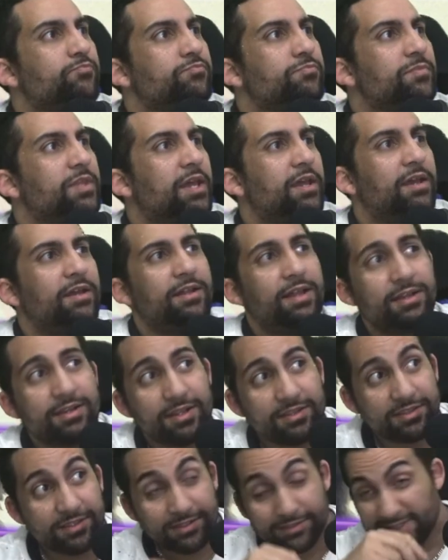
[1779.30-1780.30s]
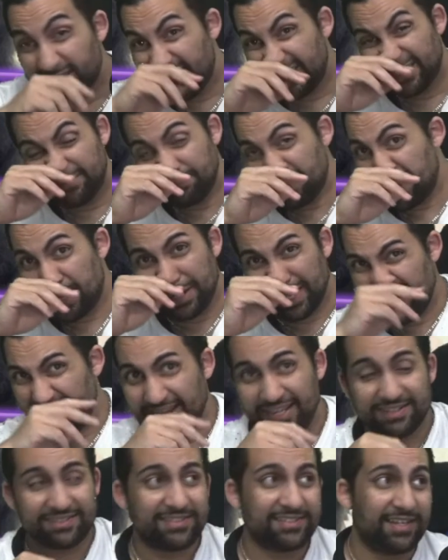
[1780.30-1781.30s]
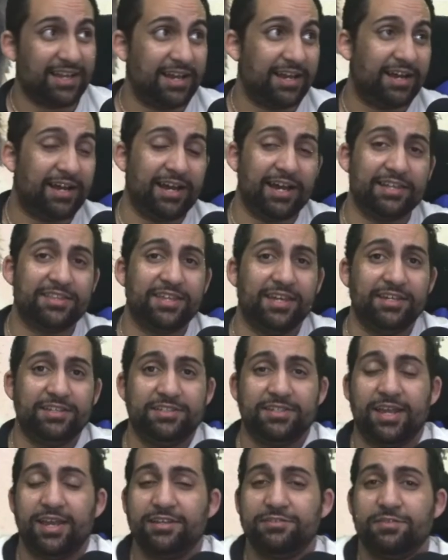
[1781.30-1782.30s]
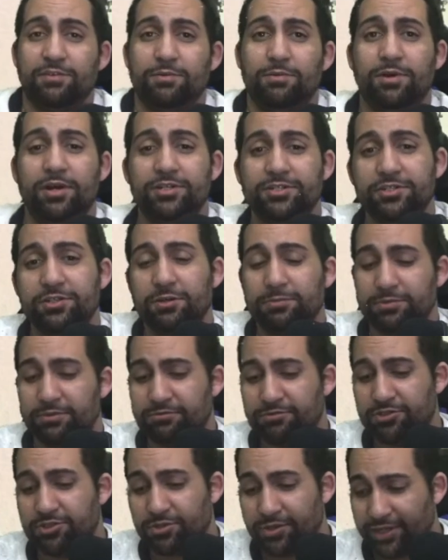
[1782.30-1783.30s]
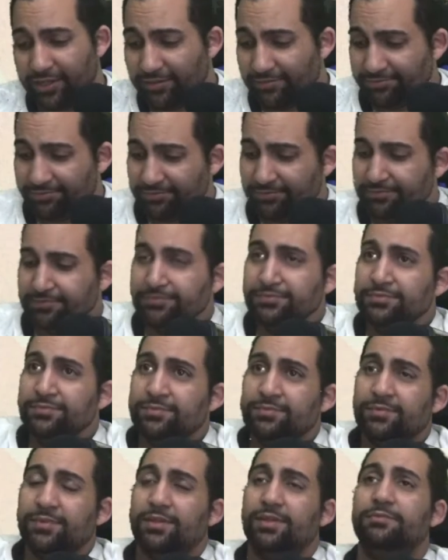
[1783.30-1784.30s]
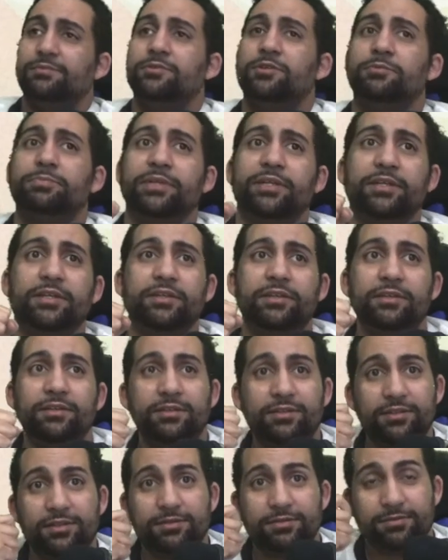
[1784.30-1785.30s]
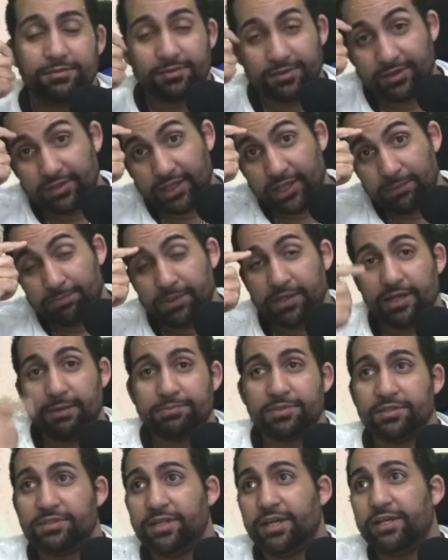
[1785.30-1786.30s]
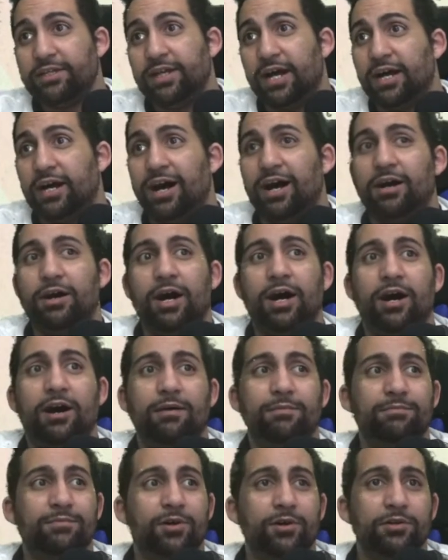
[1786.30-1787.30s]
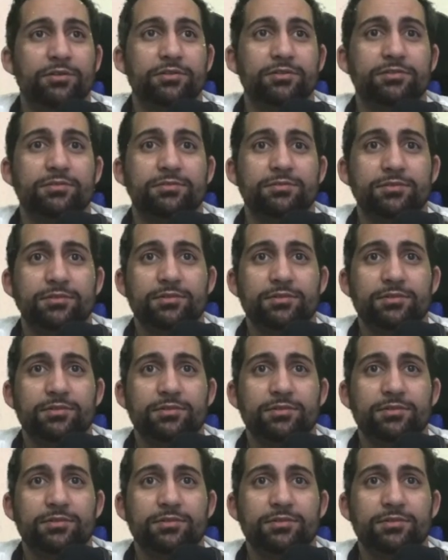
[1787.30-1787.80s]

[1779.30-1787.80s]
Yeah, and I think that's about it. Thanks, guys, for watching. Hope you enjoy. We'll be keeping up to date on